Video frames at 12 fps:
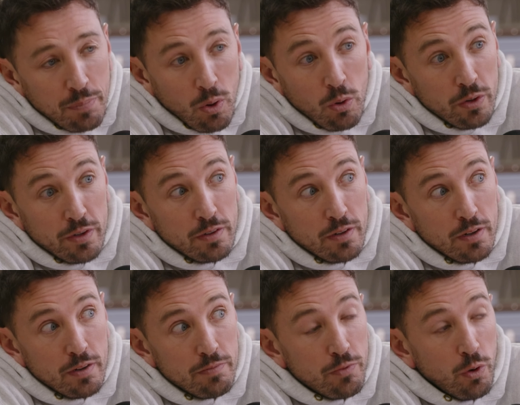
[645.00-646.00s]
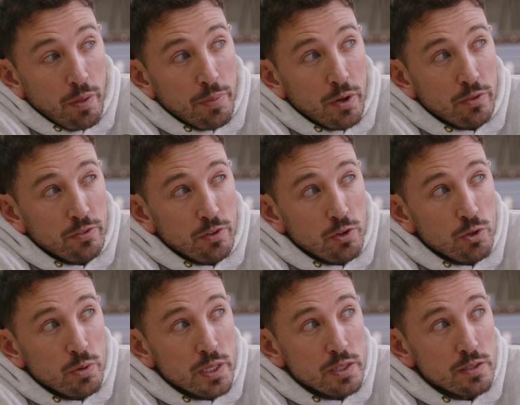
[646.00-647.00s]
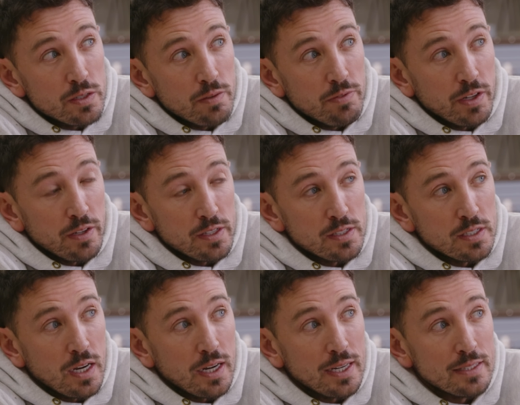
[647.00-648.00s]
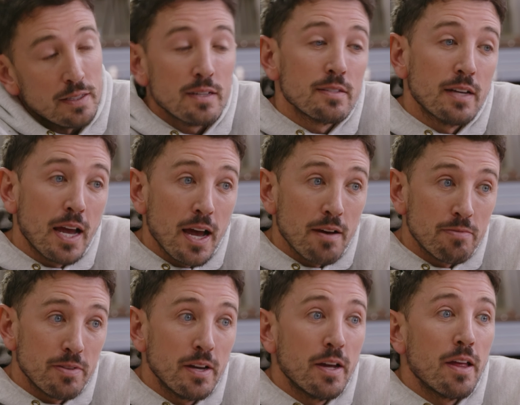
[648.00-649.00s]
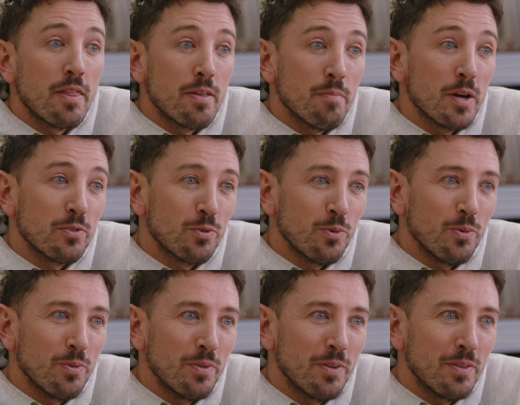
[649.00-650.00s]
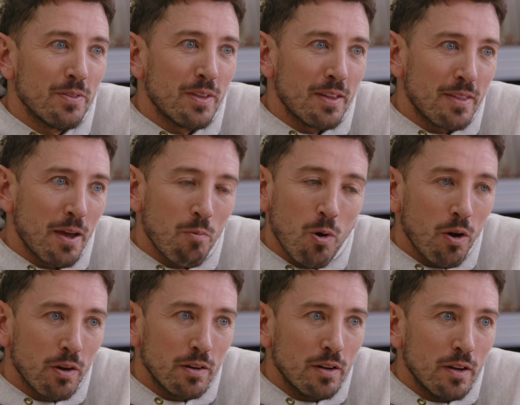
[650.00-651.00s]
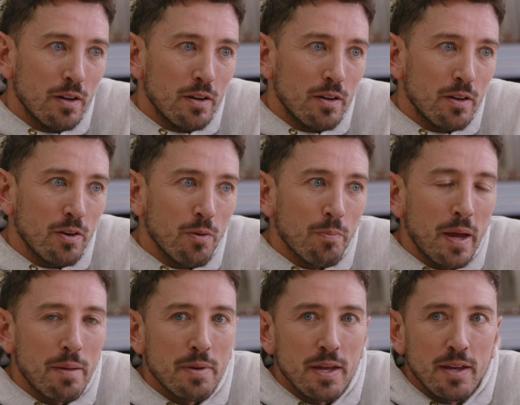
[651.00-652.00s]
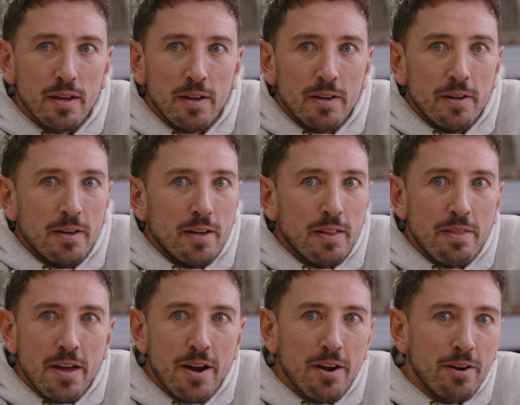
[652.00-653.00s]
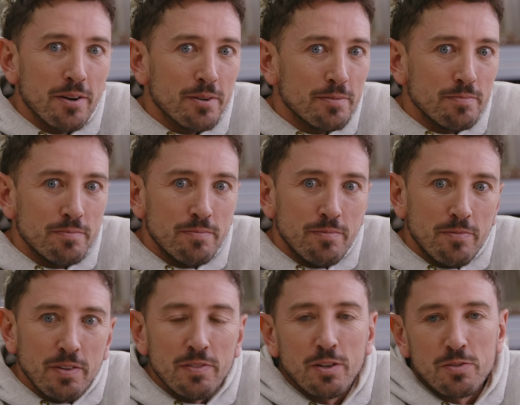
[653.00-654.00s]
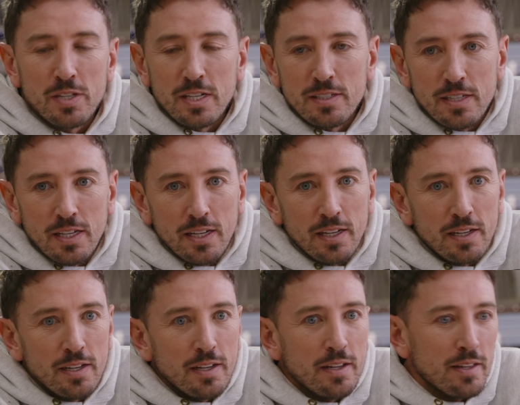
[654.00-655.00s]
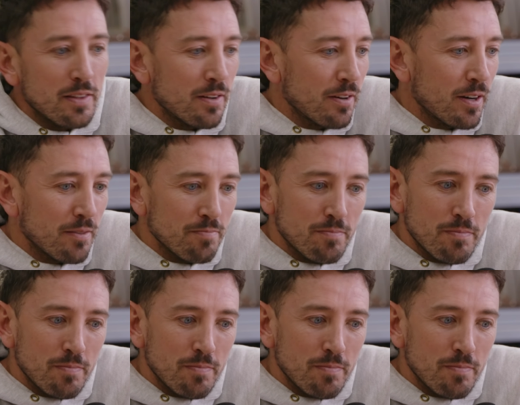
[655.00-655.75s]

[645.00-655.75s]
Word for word: important yeah. for the person who is feeling stuck and doesn't have yeah. the muscle that they want. Yes. You know, maybe they're 50 or 60, they're at